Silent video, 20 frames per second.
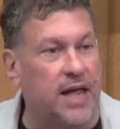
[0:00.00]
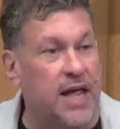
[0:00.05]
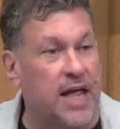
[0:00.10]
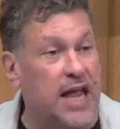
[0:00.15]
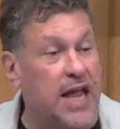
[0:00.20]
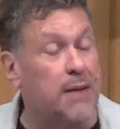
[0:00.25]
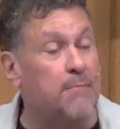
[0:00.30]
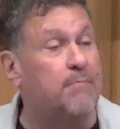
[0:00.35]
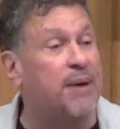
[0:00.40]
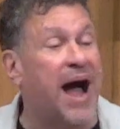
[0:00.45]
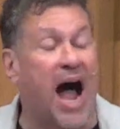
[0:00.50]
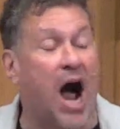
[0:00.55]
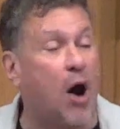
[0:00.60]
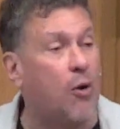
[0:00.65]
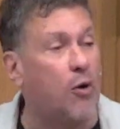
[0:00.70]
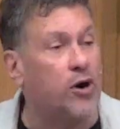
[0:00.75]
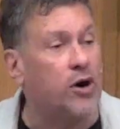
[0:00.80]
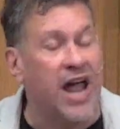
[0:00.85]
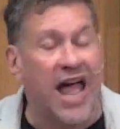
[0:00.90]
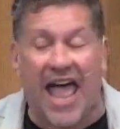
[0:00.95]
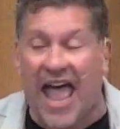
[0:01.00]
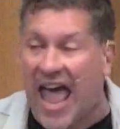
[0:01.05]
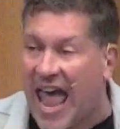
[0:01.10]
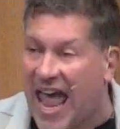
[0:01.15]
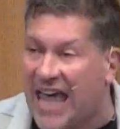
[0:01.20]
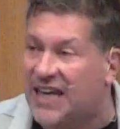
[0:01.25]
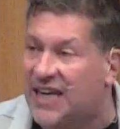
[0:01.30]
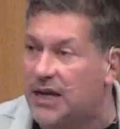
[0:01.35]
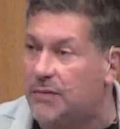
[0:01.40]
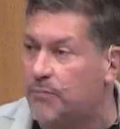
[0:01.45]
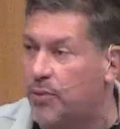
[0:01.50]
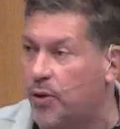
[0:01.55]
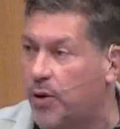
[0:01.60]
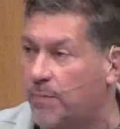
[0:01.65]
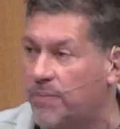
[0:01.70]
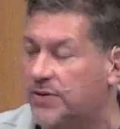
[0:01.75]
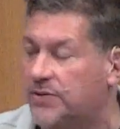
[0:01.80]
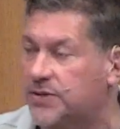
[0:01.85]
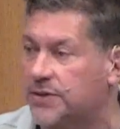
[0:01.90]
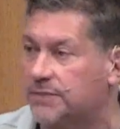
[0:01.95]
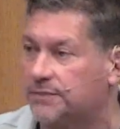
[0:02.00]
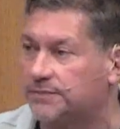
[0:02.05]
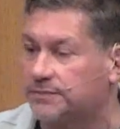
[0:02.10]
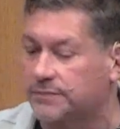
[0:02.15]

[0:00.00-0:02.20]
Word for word: in power and in purpose.